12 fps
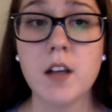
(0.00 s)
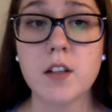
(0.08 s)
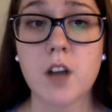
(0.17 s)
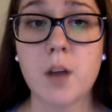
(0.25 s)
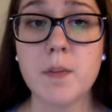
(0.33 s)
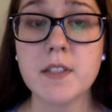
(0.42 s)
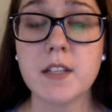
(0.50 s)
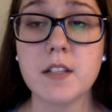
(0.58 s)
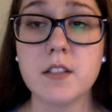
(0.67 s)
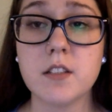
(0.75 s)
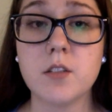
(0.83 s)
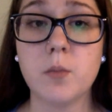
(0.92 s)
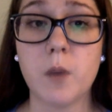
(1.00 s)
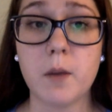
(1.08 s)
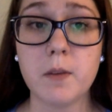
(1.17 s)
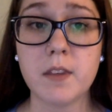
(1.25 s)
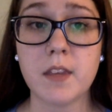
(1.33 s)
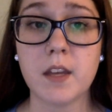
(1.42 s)
Common sense is the way
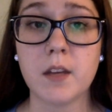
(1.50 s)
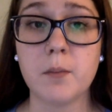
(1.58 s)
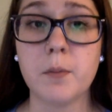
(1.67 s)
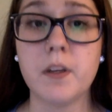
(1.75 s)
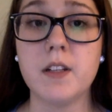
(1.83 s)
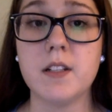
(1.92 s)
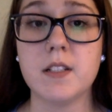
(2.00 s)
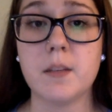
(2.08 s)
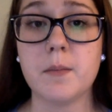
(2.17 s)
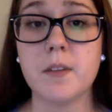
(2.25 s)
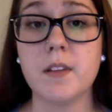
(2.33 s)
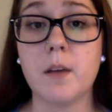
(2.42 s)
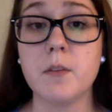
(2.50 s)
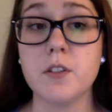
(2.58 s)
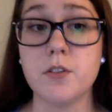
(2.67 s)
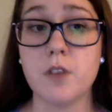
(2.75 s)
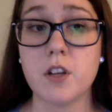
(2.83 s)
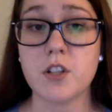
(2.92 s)
we think, but it is something that we
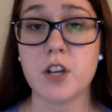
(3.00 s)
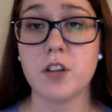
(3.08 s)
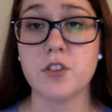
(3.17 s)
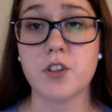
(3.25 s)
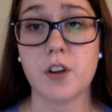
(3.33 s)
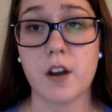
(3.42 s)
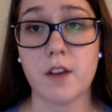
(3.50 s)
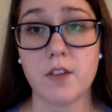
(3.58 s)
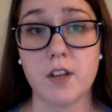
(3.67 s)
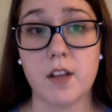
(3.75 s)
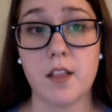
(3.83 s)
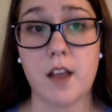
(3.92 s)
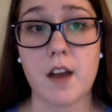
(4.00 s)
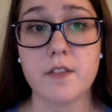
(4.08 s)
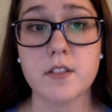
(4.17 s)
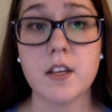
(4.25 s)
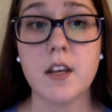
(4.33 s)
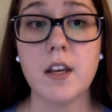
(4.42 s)
do not challenge in our everyday
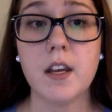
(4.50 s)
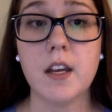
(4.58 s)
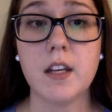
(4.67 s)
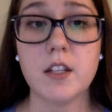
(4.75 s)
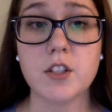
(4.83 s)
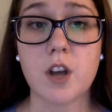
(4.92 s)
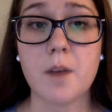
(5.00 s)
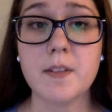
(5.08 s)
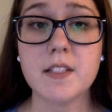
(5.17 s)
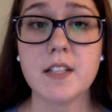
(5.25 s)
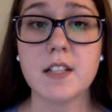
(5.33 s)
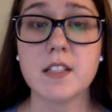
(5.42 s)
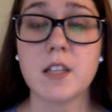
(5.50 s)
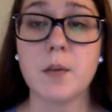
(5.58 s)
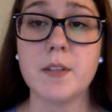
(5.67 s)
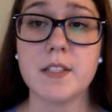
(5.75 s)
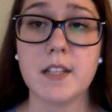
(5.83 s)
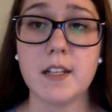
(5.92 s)
lives. It is common sense that
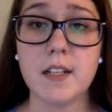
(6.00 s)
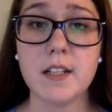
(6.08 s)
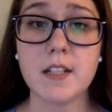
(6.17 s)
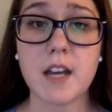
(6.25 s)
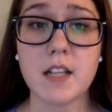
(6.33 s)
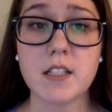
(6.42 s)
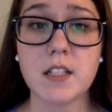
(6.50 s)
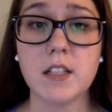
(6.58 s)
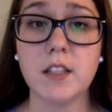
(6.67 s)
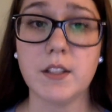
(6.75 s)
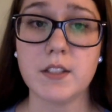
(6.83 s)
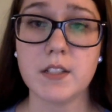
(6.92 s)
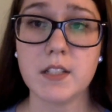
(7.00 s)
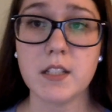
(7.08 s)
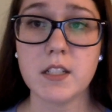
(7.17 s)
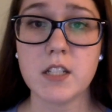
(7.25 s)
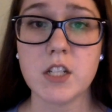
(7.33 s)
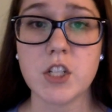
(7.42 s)
we sit in a desk, listen to
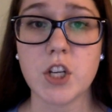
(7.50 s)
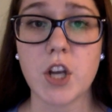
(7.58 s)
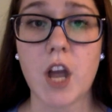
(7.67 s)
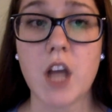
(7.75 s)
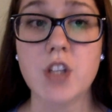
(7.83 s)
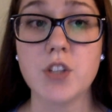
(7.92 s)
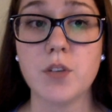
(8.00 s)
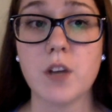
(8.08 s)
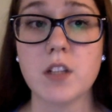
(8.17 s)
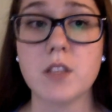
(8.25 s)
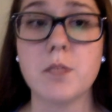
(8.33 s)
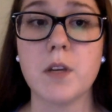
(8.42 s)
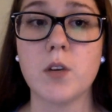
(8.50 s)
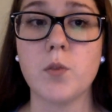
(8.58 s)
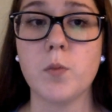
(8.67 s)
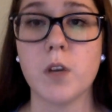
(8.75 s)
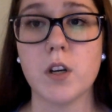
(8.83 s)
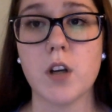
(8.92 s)
the teacher, and do not speak
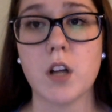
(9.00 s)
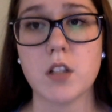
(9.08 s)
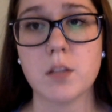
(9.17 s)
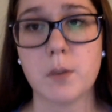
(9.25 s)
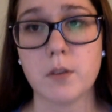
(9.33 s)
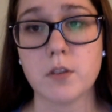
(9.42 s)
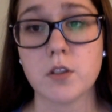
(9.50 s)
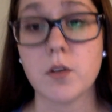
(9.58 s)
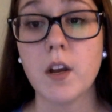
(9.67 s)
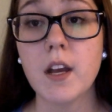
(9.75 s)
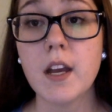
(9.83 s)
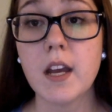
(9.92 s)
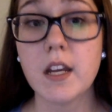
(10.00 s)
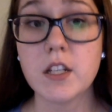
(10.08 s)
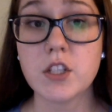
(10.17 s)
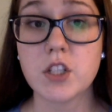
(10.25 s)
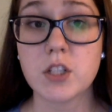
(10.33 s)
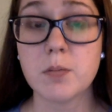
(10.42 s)
when we are not supposed to. It
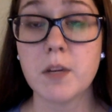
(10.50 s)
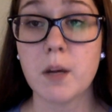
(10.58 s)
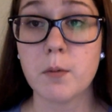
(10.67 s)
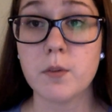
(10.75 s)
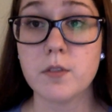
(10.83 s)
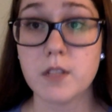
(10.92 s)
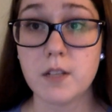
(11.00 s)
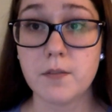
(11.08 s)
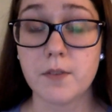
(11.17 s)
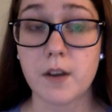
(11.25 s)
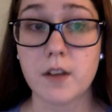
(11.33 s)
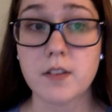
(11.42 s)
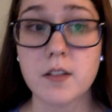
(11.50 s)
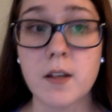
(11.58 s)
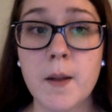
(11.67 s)
has just become a routine for us.